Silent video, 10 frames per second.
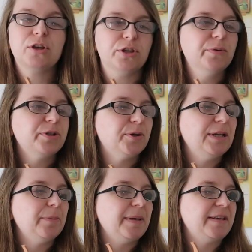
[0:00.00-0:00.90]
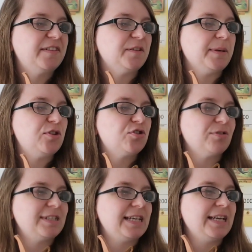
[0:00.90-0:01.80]
You want your little beaks to be
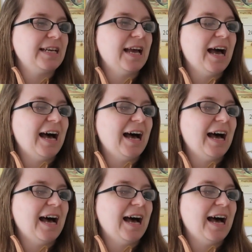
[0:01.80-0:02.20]
shredding